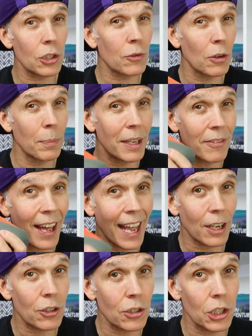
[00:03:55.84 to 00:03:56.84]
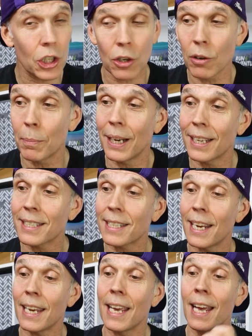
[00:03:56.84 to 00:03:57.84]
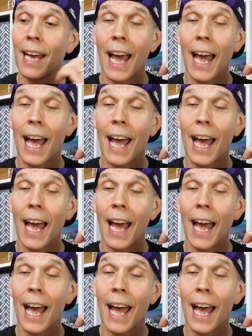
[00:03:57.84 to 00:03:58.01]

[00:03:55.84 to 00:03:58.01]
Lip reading: just for a bit of extra durability.